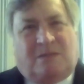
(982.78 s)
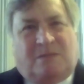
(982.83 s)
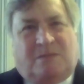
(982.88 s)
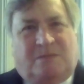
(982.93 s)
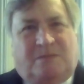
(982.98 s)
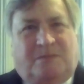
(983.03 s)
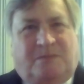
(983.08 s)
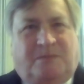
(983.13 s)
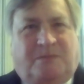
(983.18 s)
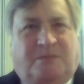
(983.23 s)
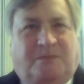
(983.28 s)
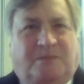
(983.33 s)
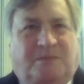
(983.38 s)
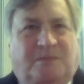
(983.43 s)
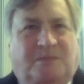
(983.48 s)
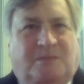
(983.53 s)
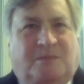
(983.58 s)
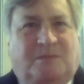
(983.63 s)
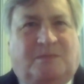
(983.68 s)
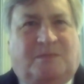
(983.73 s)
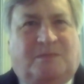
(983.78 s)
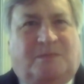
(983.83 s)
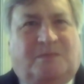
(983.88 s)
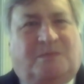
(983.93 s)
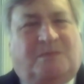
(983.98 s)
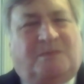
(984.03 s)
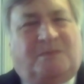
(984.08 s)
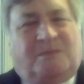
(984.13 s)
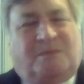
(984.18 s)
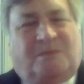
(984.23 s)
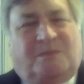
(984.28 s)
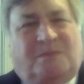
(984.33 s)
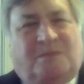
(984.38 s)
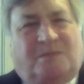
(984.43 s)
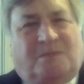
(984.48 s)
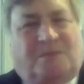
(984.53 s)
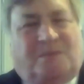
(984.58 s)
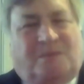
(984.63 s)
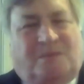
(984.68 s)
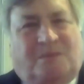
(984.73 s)

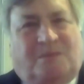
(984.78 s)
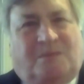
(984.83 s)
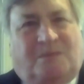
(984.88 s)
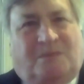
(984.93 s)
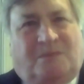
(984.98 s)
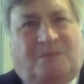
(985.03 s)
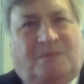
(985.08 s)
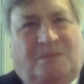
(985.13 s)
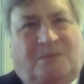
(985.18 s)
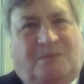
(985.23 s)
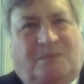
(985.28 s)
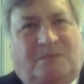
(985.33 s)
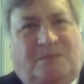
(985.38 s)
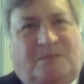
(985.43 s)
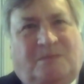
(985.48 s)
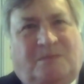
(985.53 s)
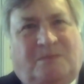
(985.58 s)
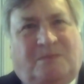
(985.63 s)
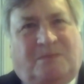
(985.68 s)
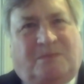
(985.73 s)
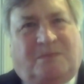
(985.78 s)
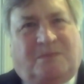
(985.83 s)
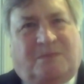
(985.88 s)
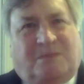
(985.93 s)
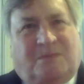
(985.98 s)
No words are spoken by the person on screen.